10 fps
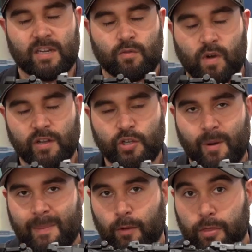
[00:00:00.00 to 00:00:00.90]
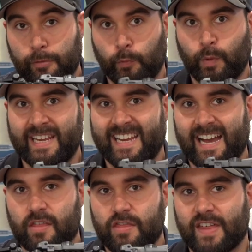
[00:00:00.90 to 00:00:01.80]
going to run you about
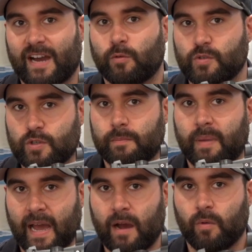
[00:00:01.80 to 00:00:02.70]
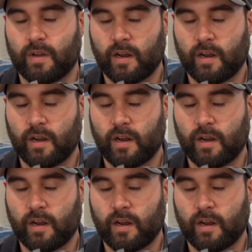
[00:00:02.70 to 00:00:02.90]
£3,000,